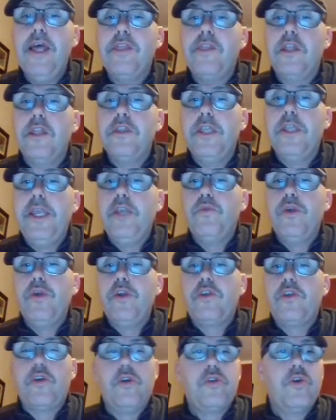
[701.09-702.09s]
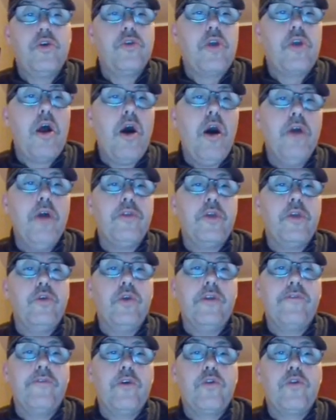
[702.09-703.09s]
the lead researchers on the
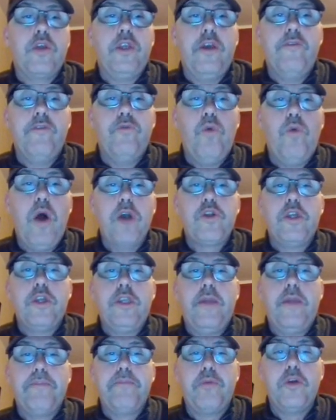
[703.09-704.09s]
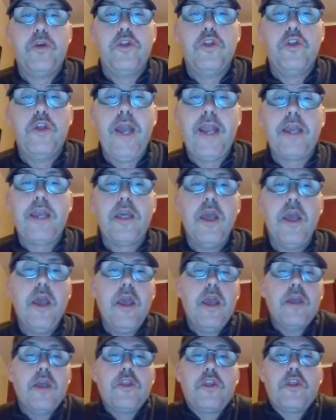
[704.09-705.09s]
University of Washington project
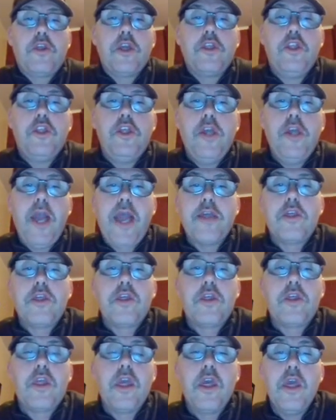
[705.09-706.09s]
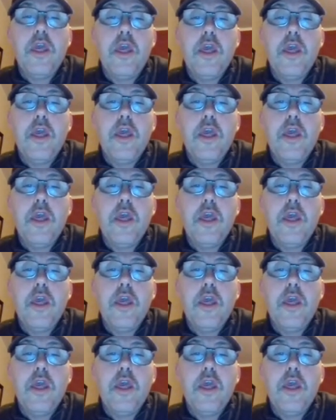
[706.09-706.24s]
suggest